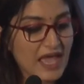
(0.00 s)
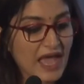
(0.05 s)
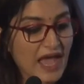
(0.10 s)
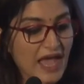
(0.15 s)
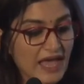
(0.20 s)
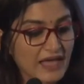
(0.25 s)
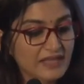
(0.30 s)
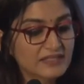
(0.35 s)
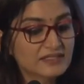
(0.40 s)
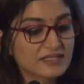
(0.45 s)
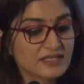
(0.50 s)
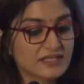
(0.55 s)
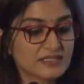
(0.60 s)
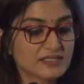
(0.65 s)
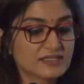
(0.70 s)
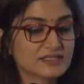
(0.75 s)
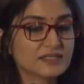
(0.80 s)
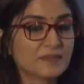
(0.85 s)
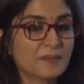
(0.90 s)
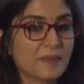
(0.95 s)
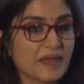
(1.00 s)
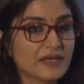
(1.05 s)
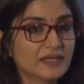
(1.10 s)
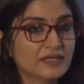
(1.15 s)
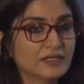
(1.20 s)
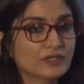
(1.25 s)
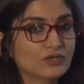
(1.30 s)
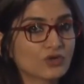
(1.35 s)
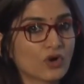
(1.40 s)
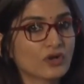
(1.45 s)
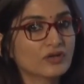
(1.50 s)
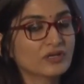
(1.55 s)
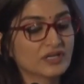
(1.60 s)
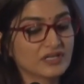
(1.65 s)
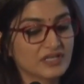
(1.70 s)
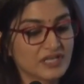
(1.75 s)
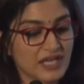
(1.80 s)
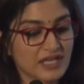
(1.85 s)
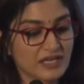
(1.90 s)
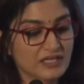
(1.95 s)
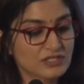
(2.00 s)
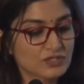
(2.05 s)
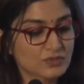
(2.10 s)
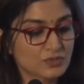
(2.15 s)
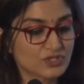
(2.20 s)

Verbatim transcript: and it is dependent on adherence,